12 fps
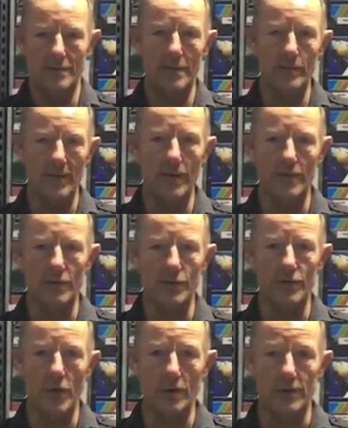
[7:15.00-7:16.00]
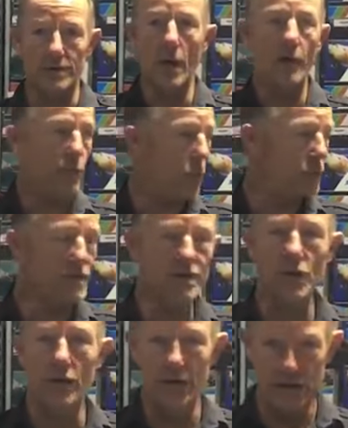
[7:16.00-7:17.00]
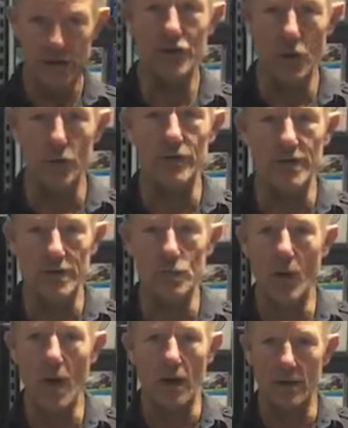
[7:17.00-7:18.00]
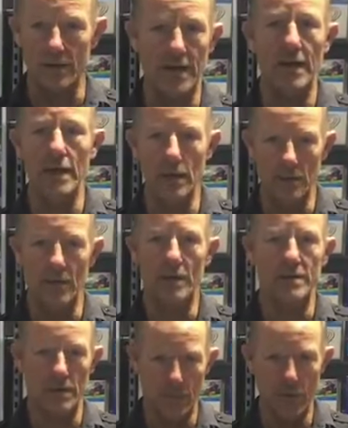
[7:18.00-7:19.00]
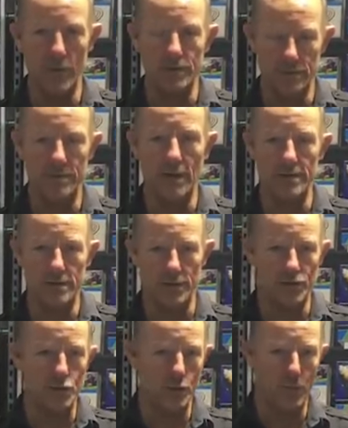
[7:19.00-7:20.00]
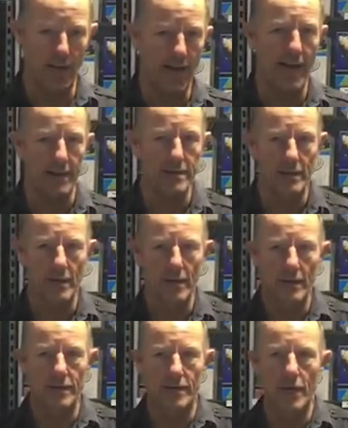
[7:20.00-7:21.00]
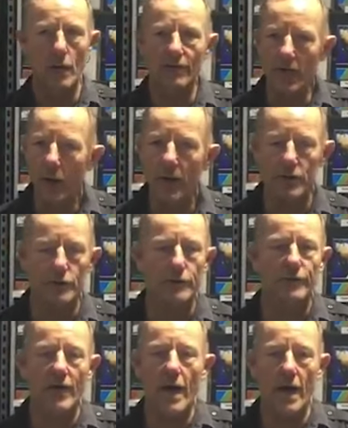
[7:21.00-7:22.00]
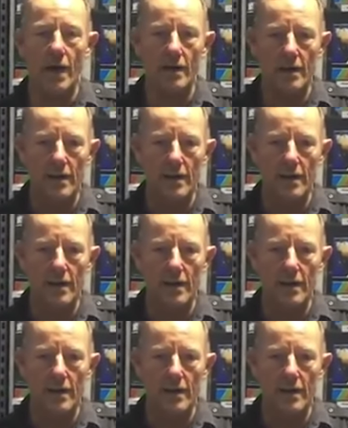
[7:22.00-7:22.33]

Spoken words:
it'll be on your shoulders. Of course it's on his shoulders as well, because he is the person who does the stupid act, you know, of going too far.